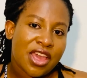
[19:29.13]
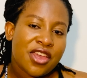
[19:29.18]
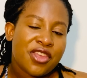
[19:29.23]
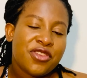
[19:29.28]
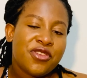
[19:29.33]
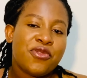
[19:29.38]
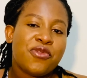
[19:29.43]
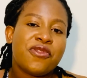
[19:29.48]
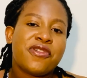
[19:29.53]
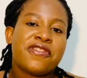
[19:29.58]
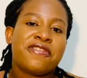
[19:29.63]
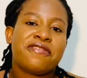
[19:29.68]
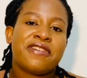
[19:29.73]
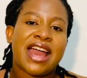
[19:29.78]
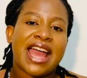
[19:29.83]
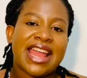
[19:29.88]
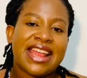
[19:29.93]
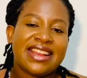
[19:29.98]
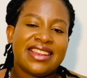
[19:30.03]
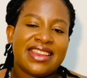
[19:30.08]
You will
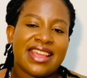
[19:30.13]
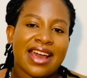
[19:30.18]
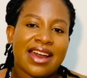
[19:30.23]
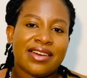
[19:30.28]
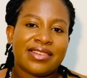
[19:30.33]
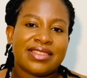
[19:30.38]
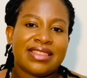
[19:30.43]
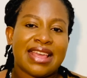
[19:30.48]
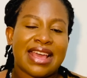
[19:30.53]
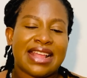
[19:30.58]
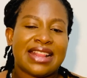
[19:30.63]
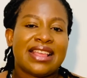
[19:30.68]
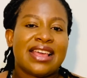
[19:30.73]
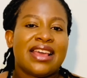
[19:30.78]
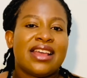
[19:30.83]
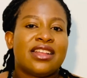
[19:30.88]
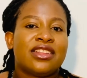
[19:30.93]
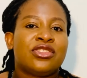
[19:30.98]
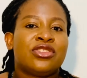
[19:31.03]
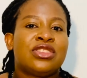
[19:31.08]
find out that
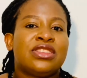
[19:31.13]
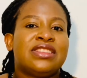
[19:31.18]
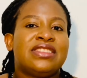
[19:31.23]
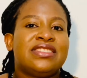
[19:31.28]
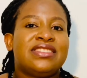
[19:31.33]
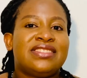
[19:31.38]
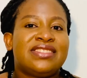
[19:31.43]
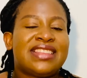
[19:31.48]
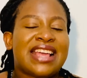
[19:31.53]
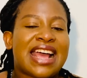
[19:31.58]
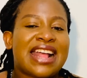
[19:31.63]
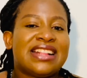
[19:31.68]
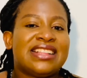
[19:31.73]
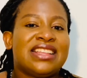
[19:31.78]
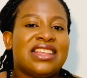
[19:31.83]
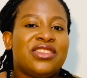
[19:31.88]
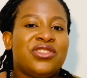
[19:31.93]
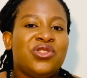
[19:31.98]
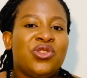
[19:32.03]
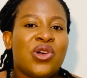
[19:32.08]

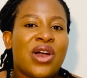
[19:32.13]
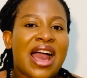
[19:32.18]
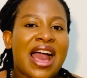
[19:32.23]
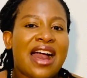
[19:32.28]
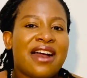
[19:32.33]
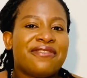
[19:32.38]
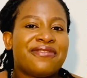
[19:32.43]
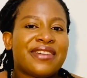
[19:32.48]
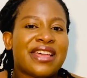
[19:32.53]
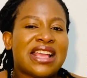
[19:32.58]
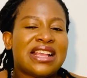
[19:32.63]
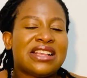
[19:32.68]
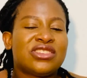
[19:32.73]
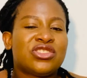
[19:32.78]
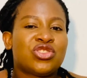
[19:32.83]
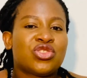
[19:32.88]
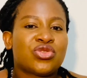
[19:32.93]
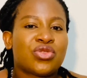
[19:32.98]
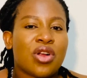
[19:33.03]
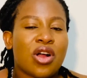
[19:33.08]
you have a
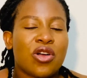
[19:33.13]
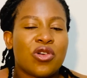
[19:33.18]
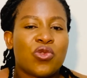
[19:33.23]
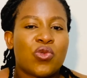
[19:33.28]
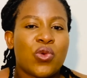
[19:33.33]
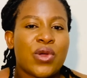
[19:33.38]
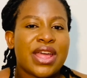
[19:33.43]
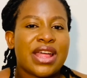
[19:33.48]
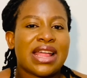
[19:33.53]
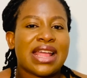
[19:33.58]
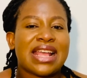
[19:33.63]
strong way,